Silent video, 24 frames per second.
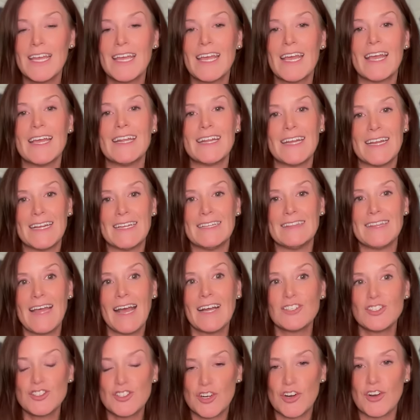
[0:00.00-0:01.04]
And in
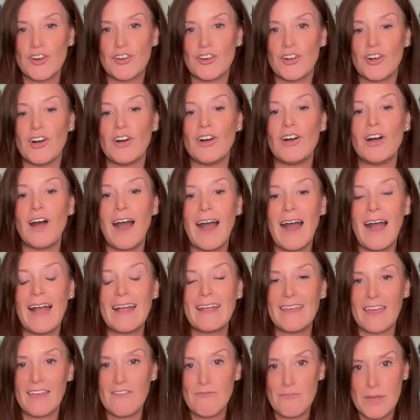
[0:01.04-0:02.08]
that journal, I
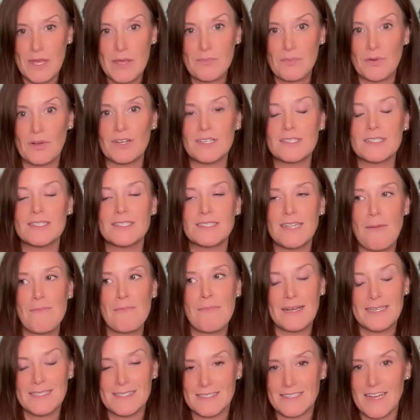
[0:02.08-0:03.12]
gave people
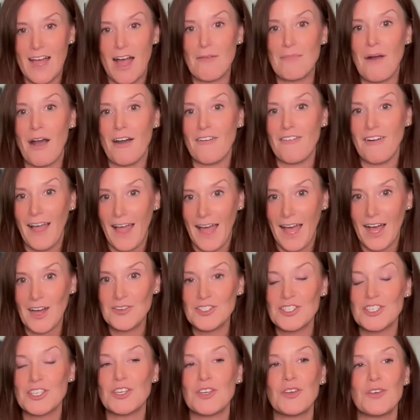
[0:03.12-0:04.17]
step-by-step of how
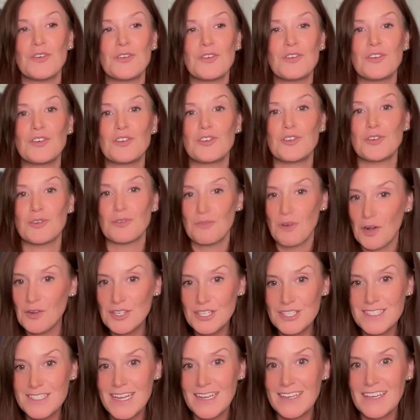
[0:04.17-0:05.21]
to grow
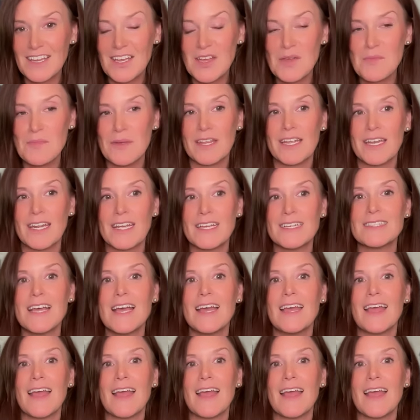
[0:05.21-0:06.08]
your psychic abilities